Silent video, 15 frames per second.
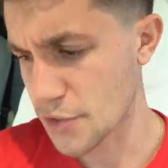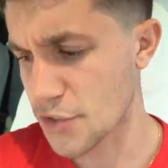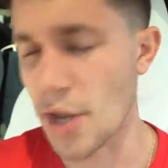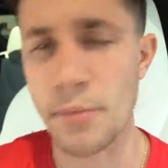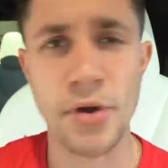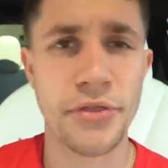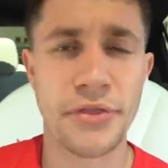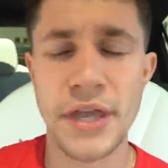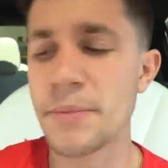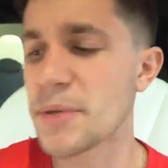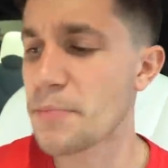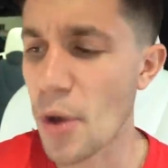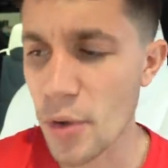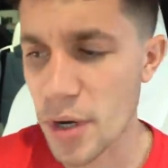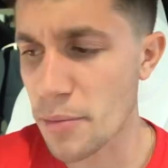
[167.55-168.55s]

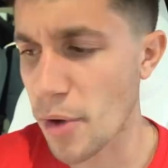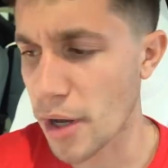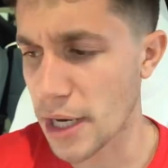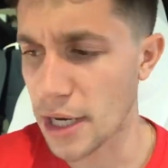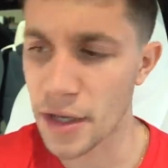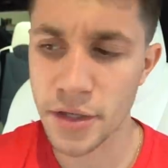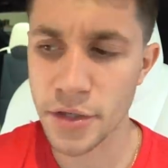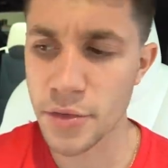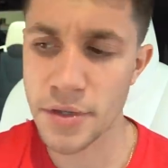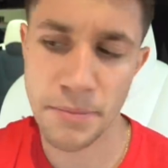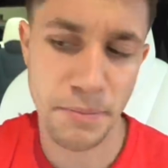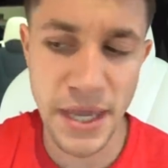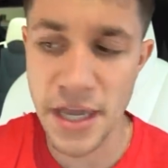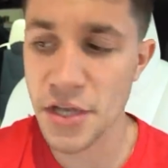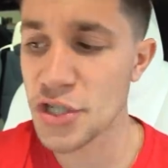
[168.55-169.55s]
Summer-themed Pokemon include the
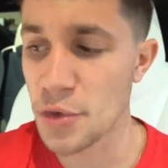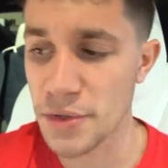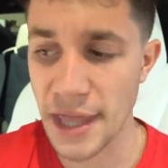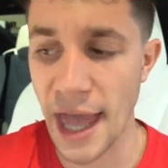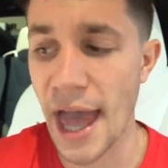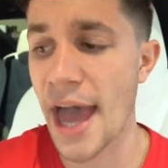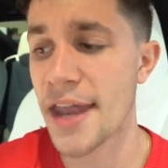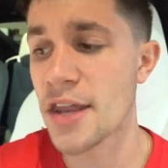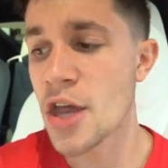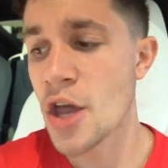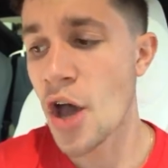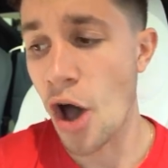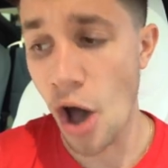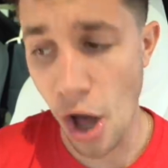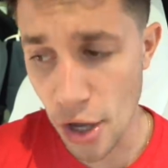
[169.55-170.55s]
Pikachu with the hat,
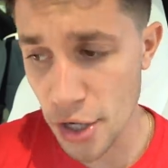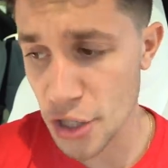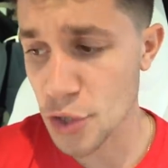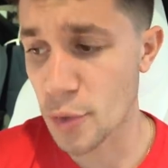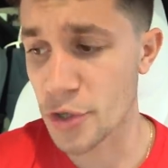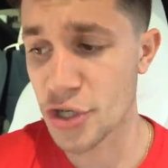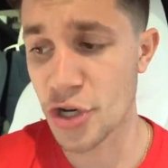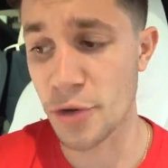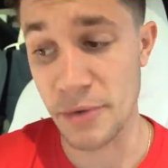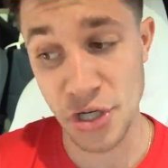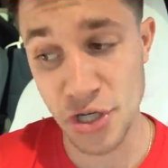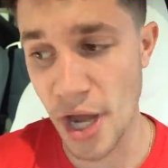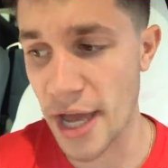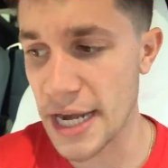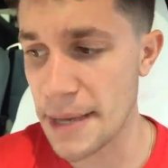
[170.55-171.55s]
Oddish, which could be
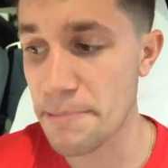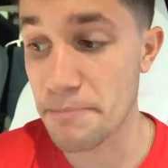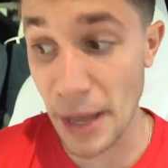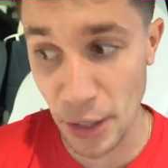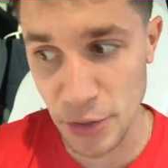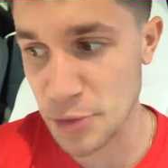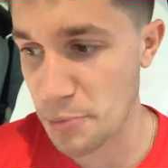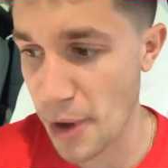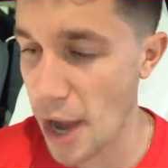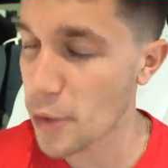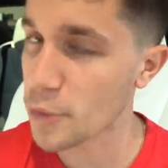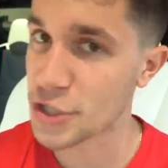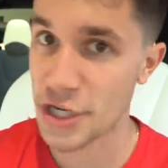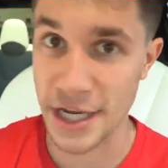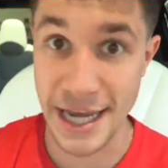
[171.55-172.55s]
shiny, Bellsprout,
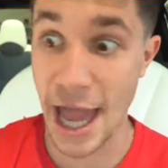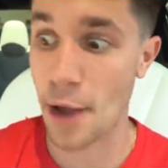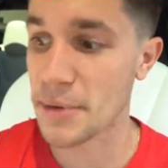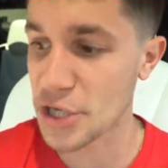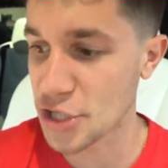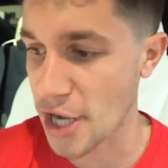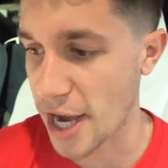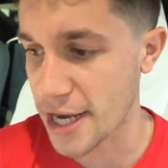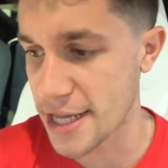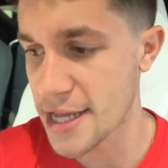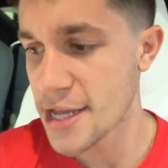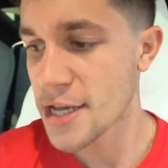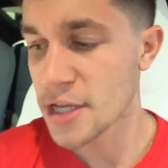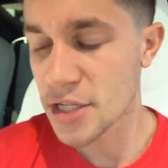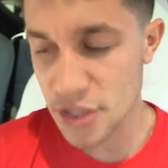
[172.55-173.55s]
which can now be shiny,
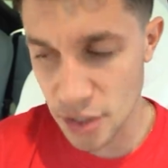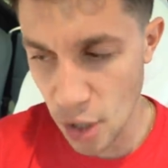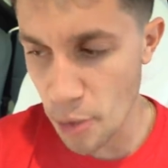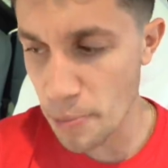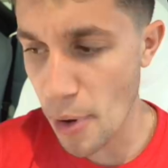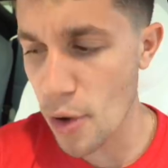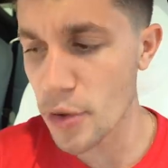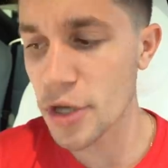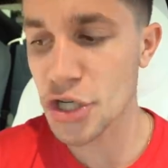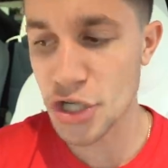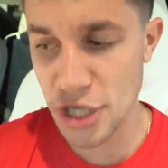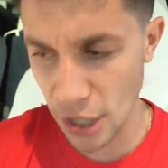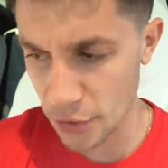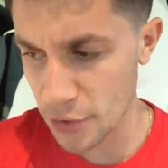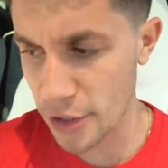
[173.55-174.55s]
Slowpoke,
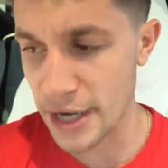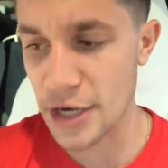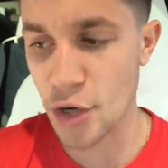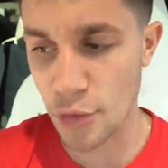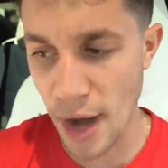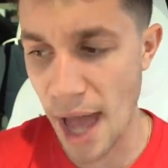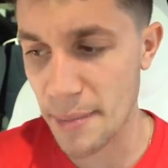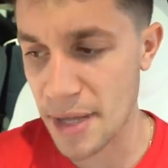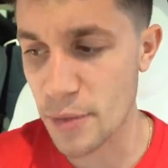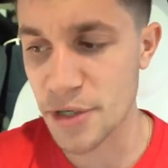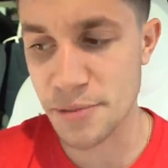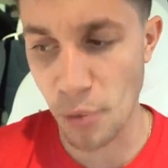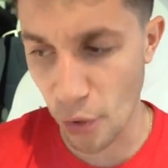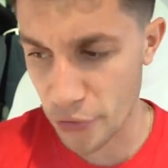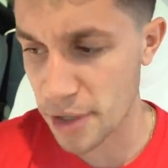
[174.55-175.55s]
Shellder, and Krabby,
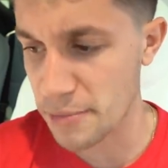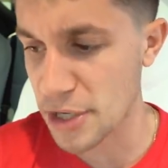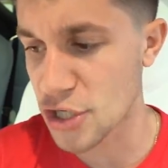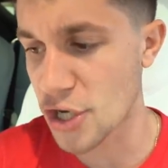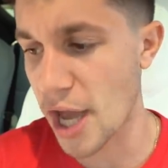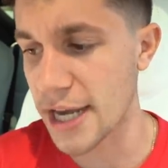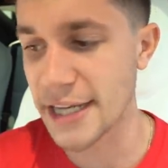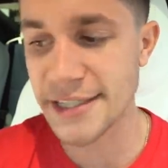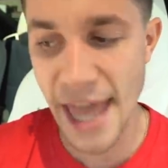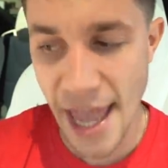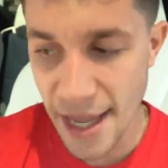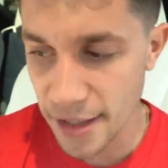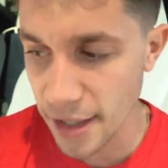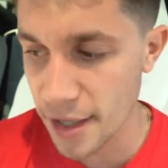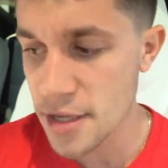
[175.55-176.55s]
which both could be shiny,
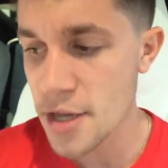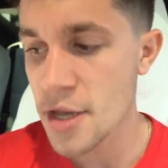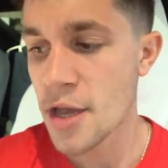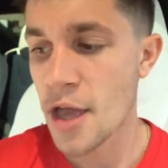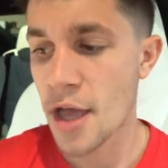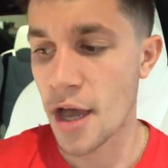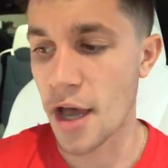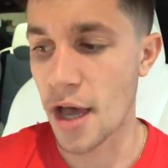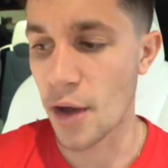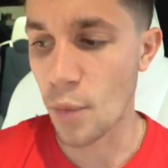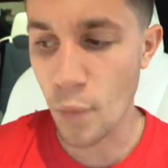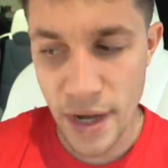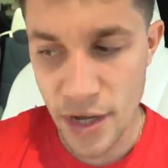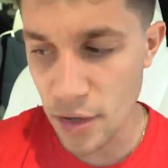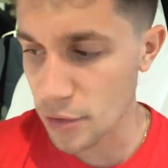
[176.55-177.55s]
Tangela, uh,
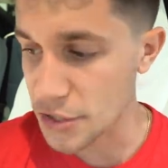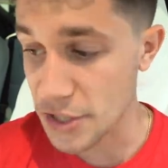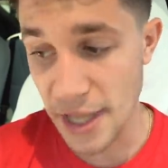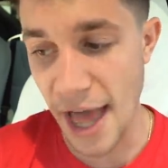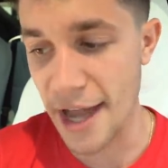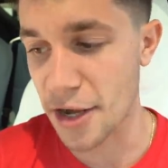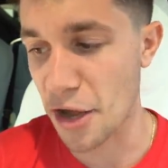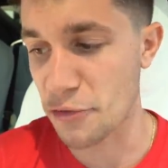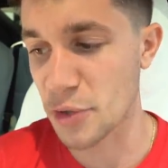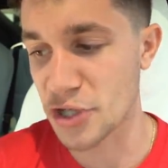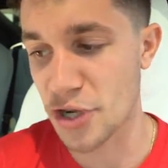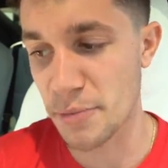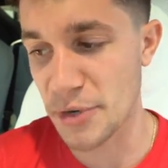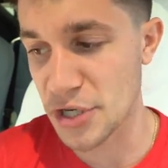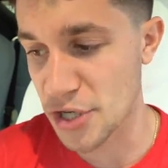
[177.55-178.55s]
Wingull, Slakoth,
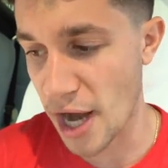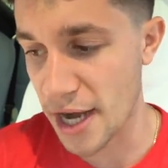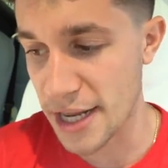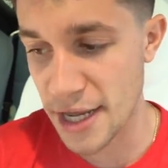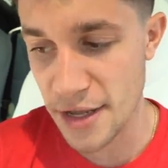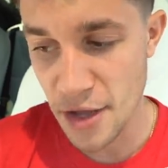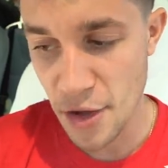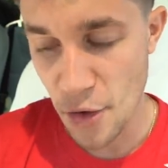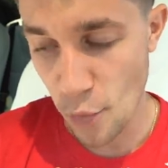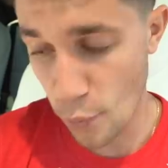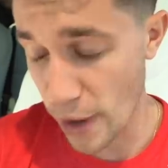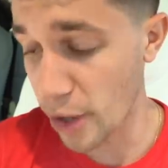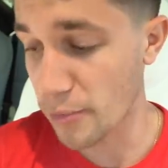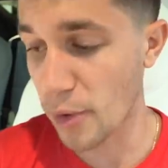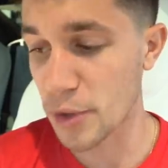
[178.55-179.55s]
which could be shiny,
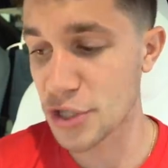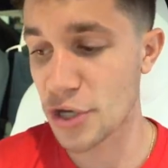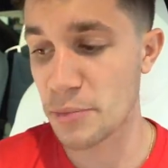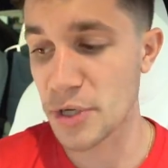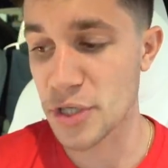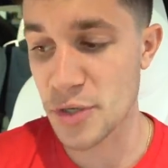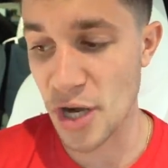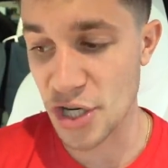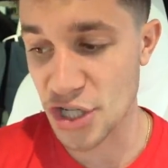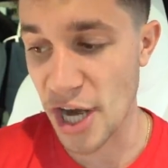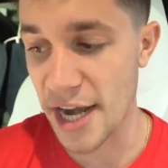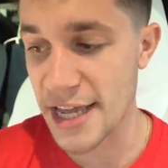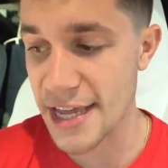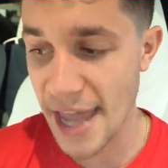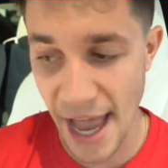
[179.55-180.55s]
Wailmer, which could be
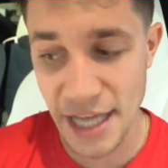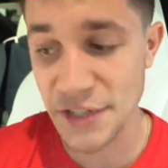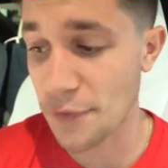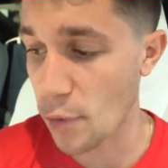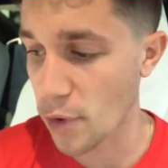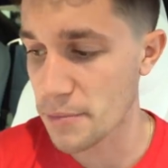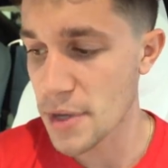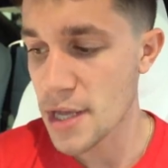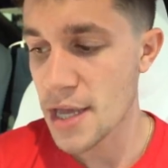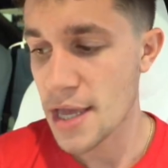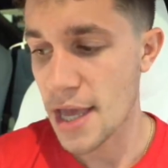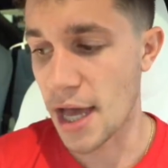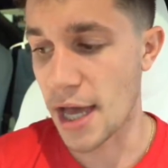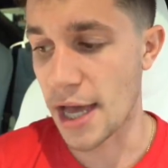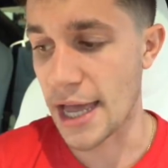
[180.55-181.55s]
shiny, Castform,
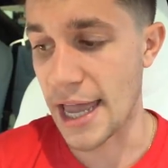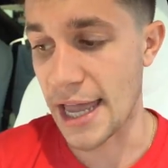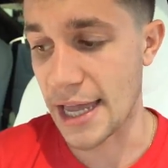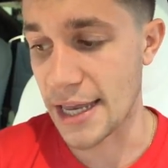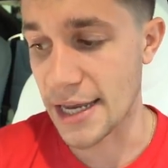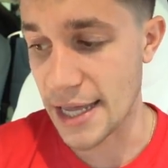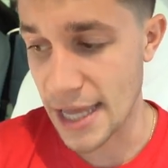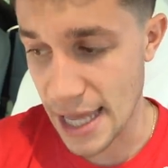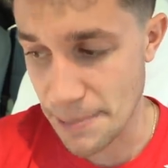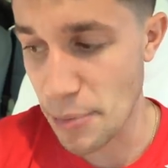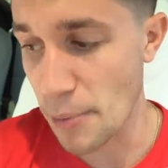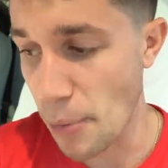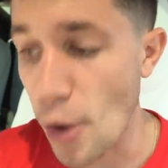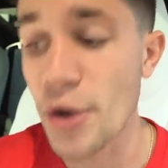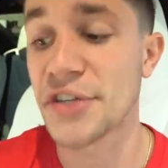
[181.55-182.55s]
uh, and
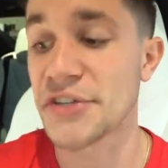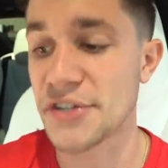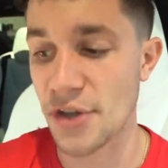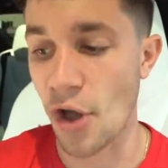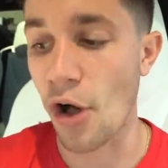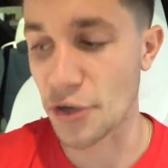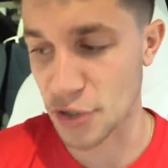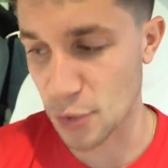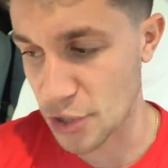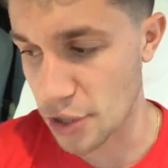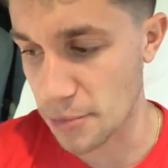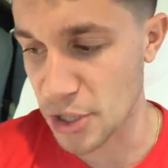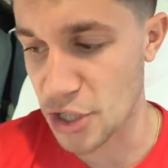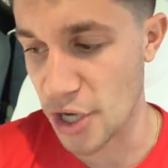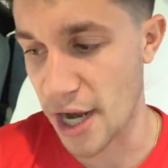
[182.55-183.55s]
Hippopotas, also which
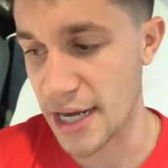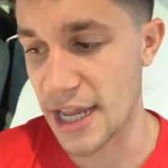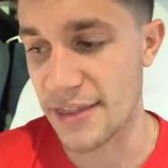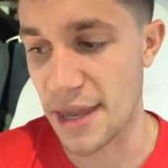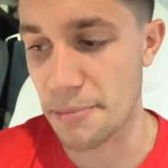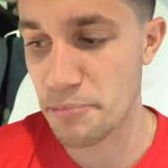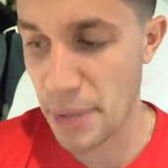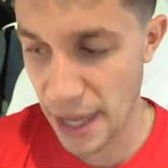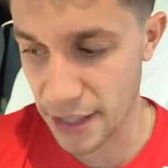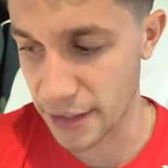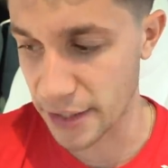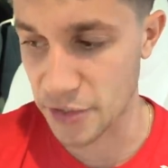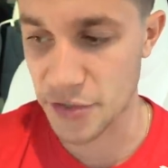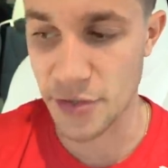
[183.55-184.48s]
could be shiny, and then Petilil.